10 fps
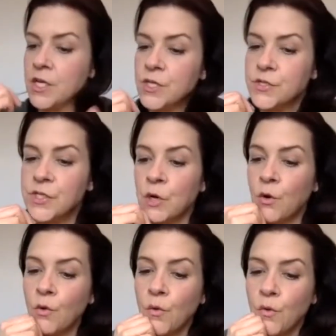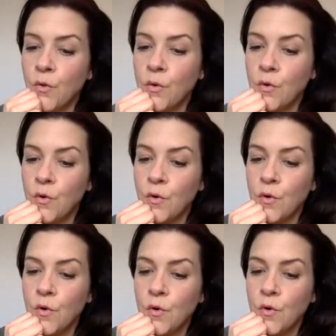So
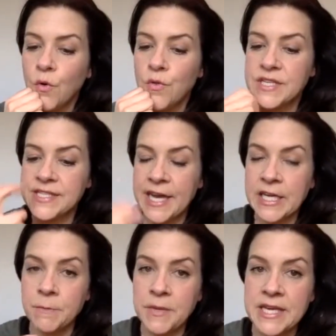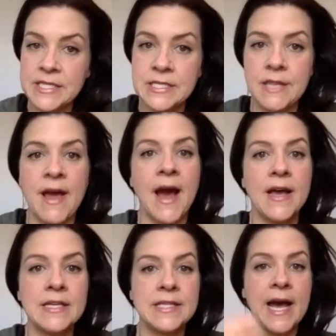the second piece to
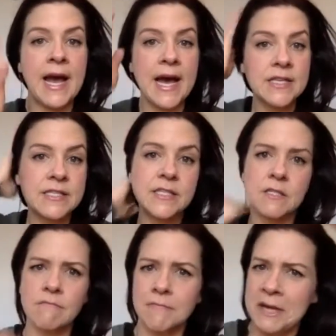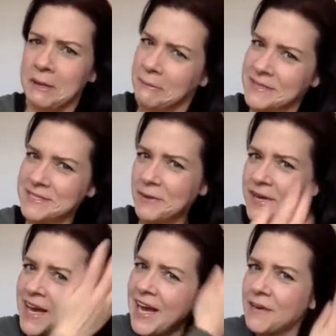that is that as this, what's
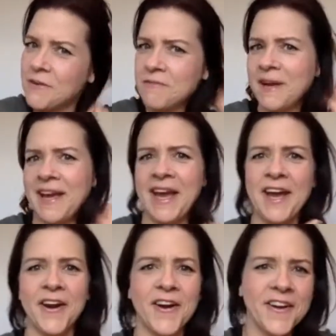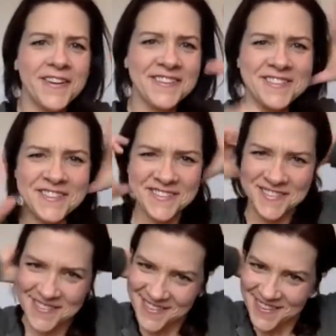going on with my hair?
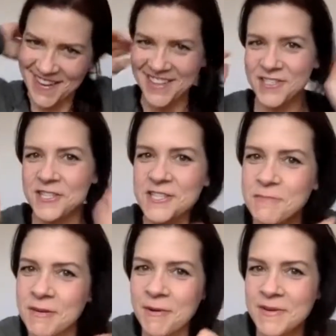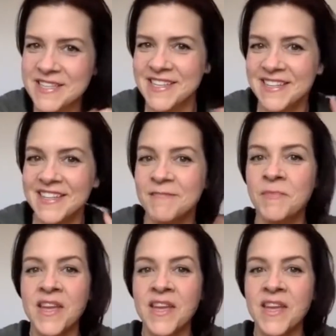I should have just put a ponytail in.